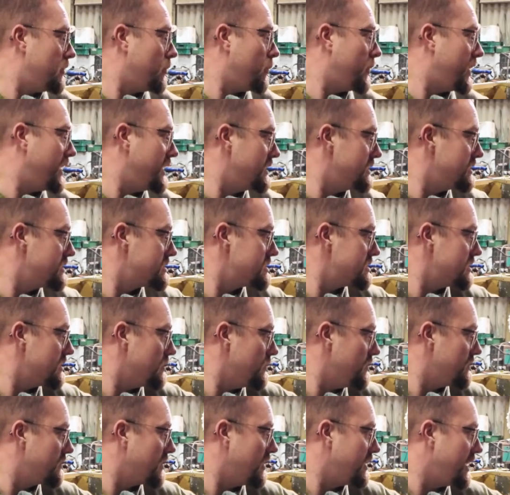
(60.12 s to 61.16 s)
the wings
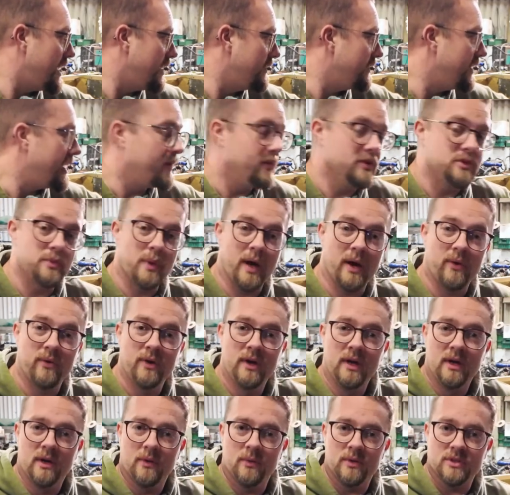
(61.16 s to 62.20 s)
that we've got down there as well,
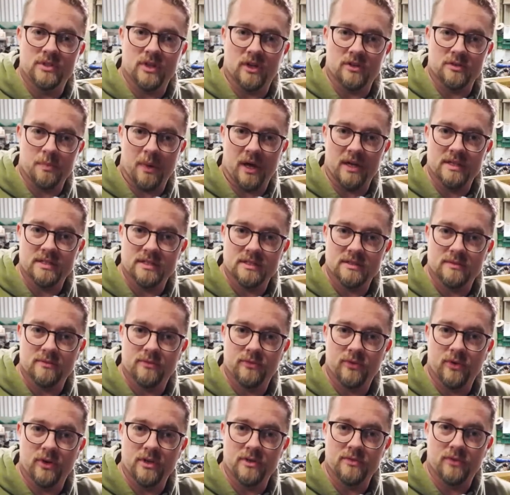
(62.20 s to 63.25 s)
which I'll splice in some
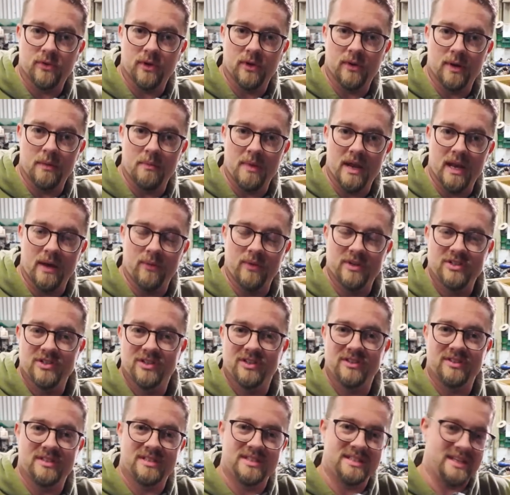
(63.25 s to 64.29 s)
footage for you in a minute, which
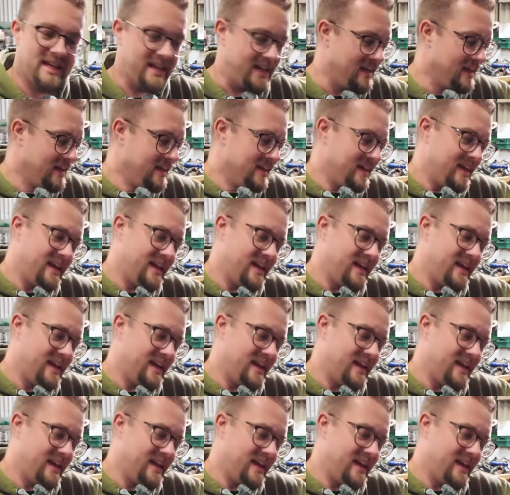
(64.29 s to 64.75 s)
you can see.